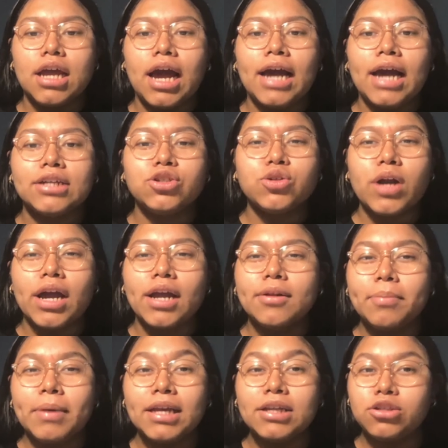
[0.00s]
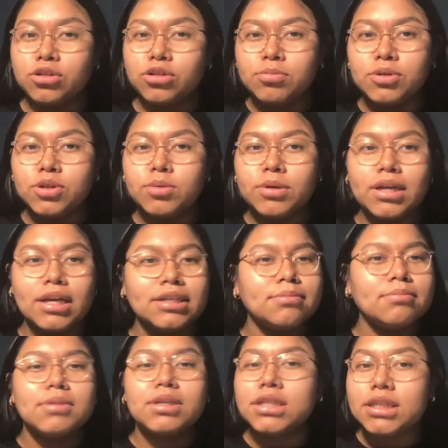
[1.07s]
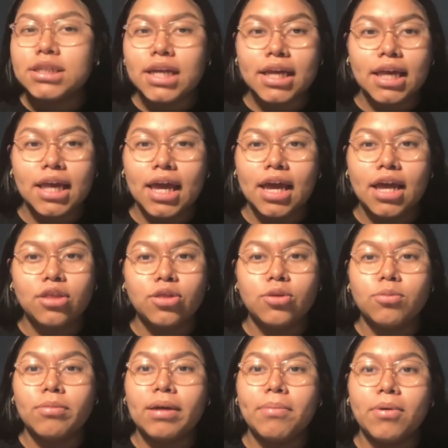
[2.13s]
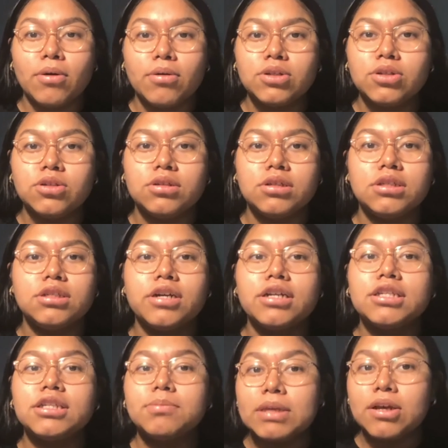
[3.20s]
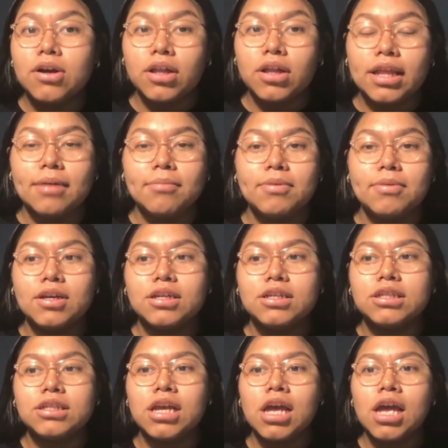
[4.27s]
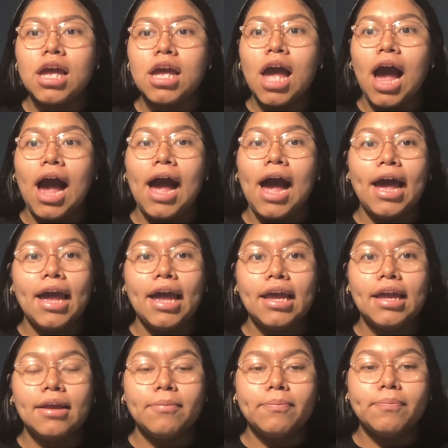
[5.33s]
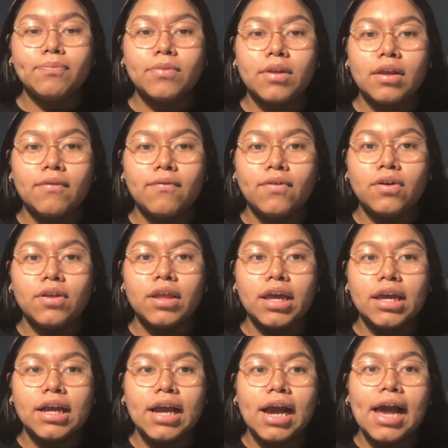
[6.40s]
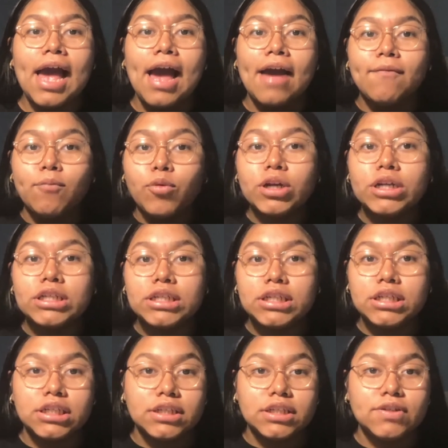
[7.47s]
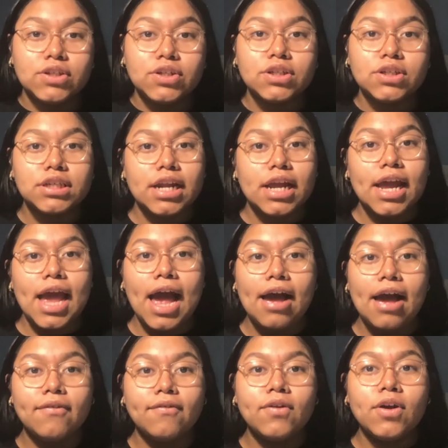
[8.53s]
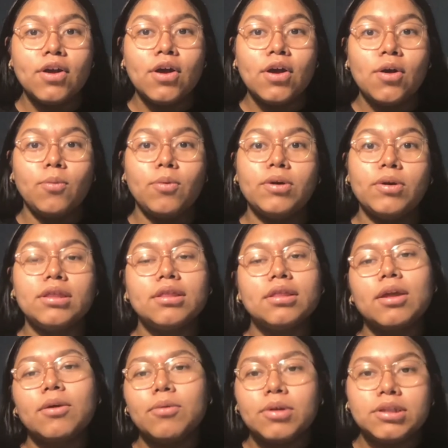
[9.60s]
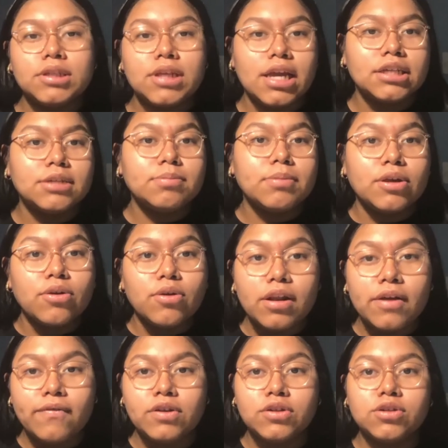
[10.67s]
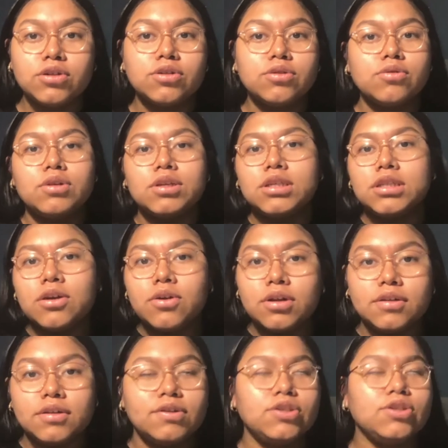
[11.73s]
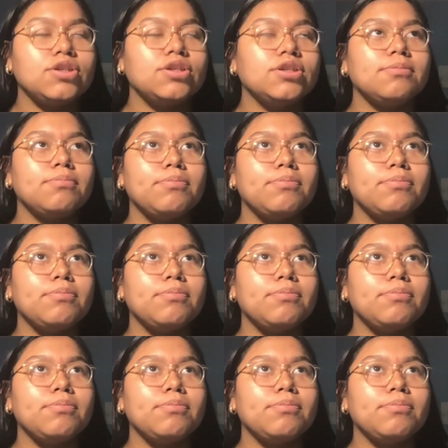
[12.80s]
I try to pay tribute to it as much as I can through my poetry and try to speak on that because I feel like I have more indigenous features than I have what they would say Española features, conquistadores features.